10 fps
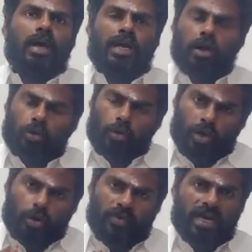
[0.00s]
And not
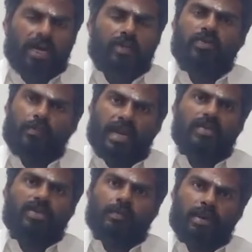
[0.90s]
only do we condemn, we
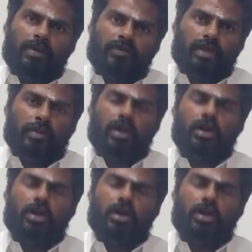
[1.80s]
believe the people of Tamil